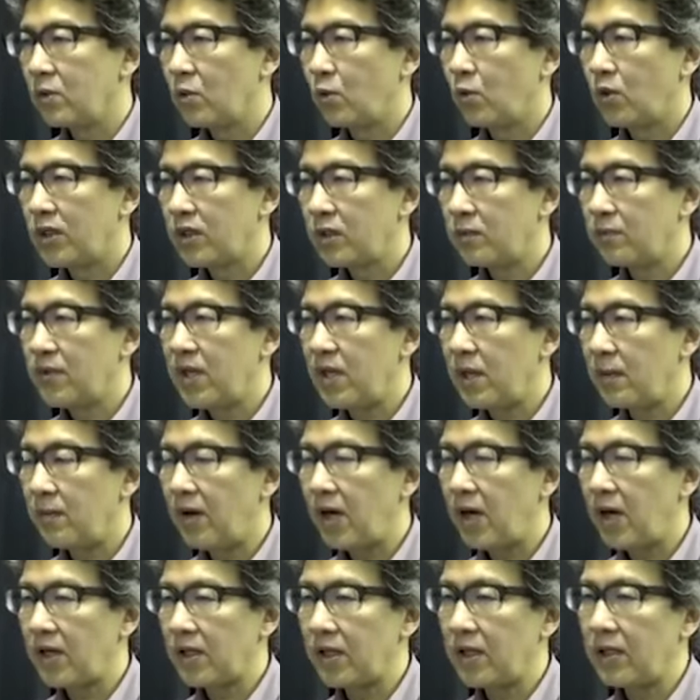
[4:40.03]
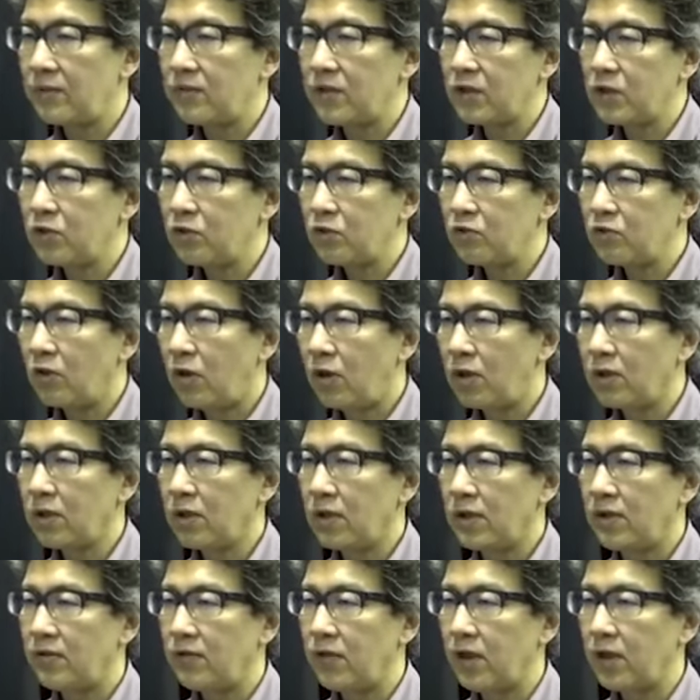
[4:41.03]
with BMI gives
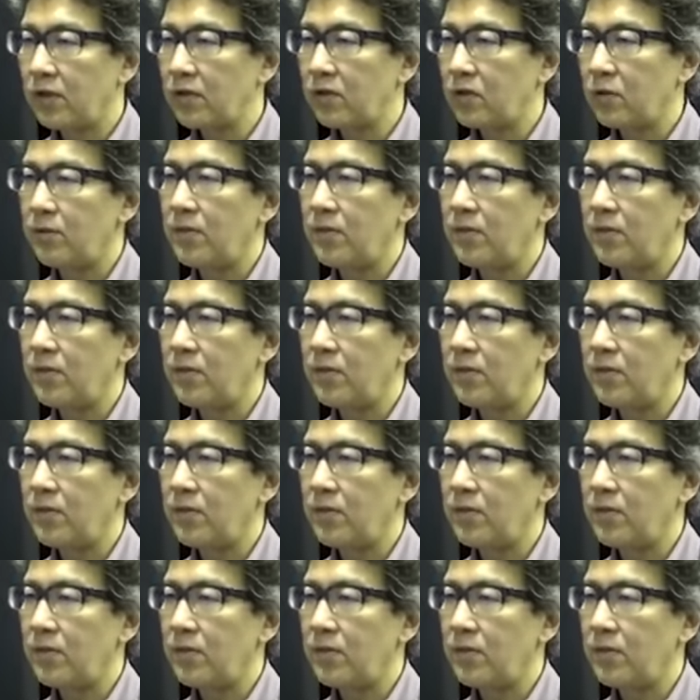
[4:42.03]
stronger effect